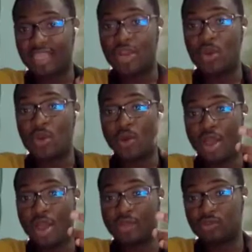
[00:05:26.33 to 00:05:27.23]
allow
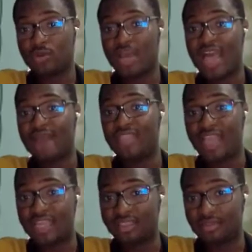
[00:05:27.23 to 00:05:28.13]
us to have
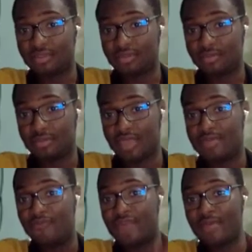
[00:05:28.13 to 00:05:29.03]
that,
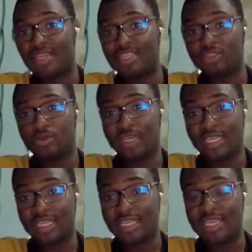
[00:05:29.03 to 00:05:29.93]
maybe family
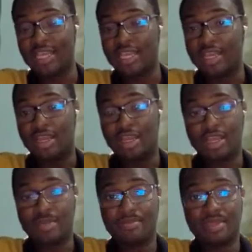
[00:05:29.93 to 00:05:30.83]
story,
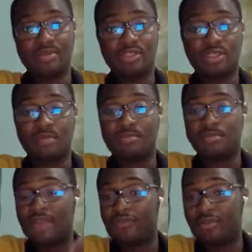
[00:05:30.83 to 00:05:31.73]
maybe some
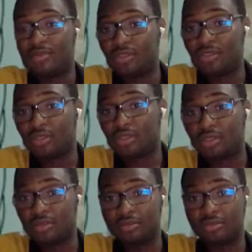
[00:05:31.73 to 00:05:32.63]

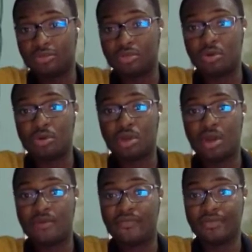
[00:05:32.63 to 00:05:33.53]
malformation,
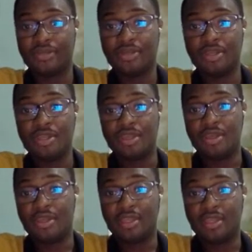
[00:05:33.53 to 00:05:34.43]
of
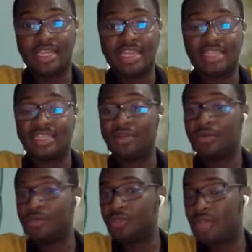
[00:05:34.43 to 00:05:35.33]

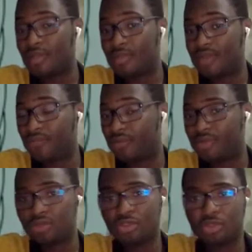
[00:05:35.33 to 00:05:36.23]
Ehlers-Danlos malformation,